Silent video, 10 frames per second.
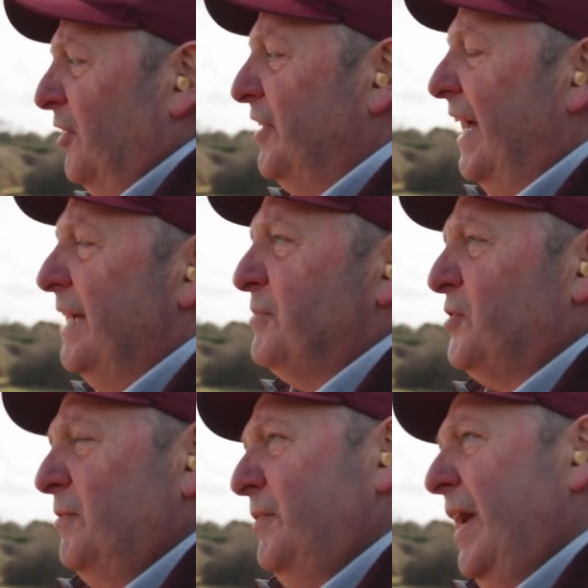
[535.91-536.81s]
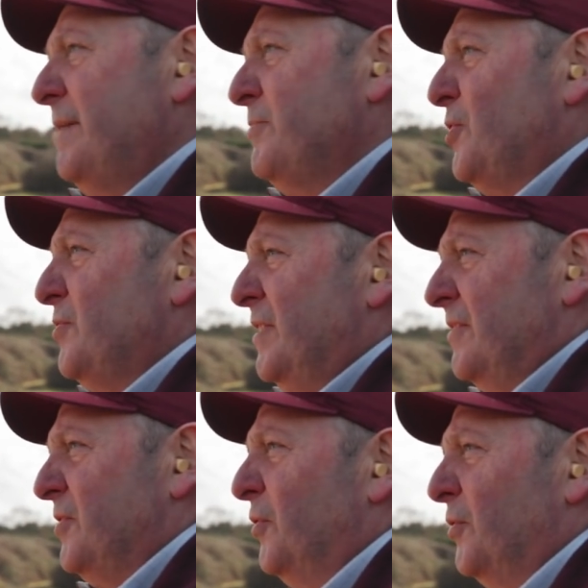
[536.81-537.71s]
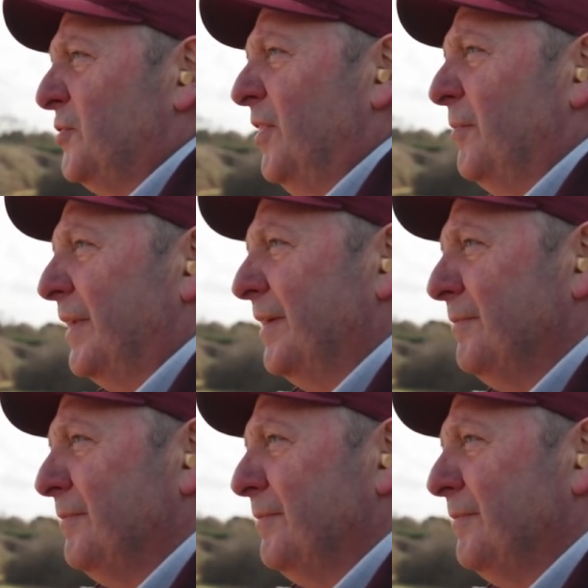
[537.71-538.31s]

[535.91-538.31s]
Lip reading: on game shooting scores, aren't we?